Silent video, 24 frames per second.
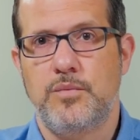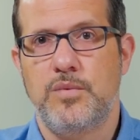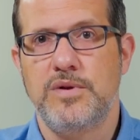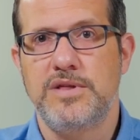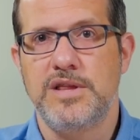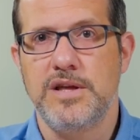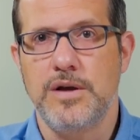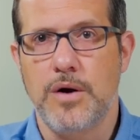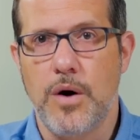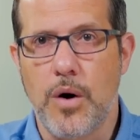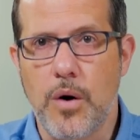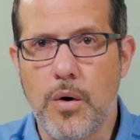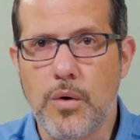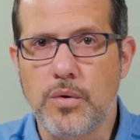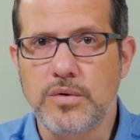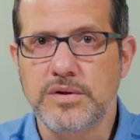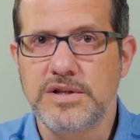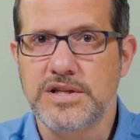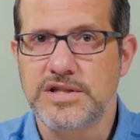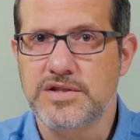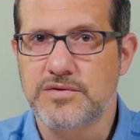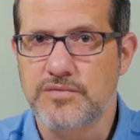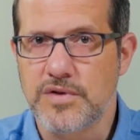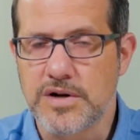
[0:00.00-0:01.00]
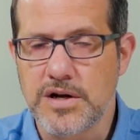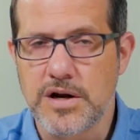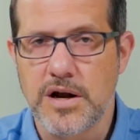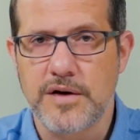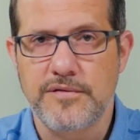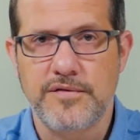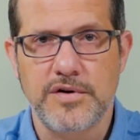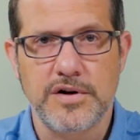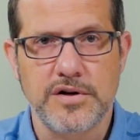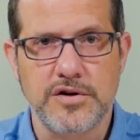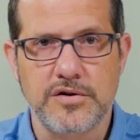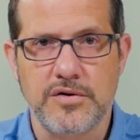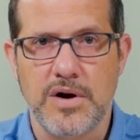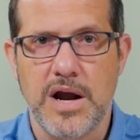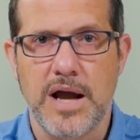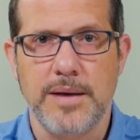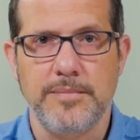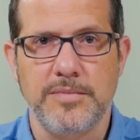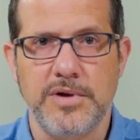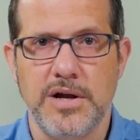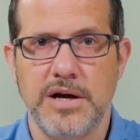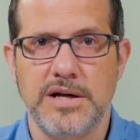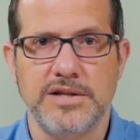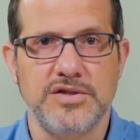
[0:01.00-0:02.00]
with the oldest recovered
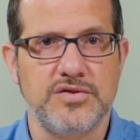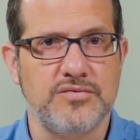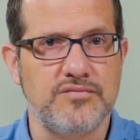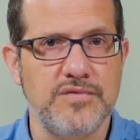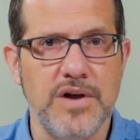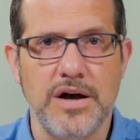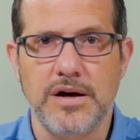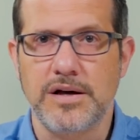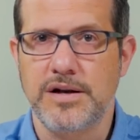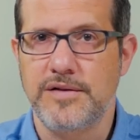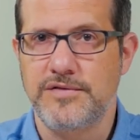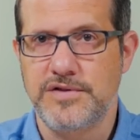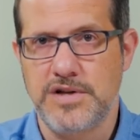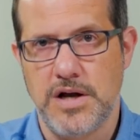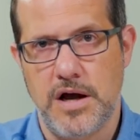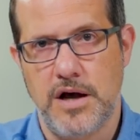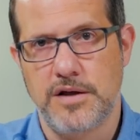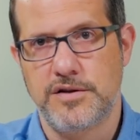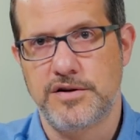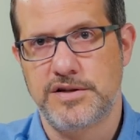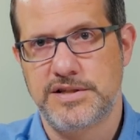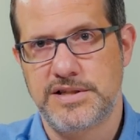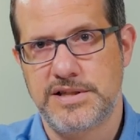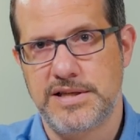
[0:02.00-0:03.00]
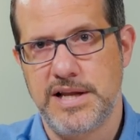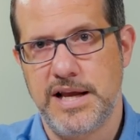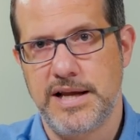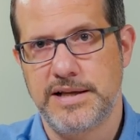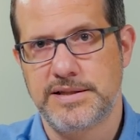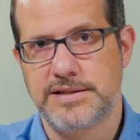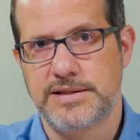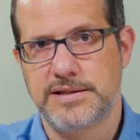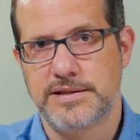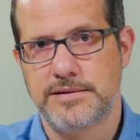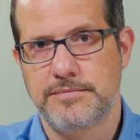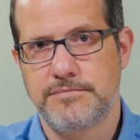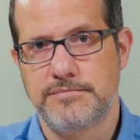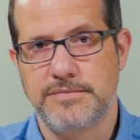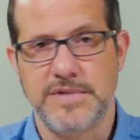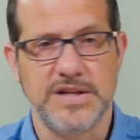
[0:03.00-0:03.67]
crime guns relative to other states.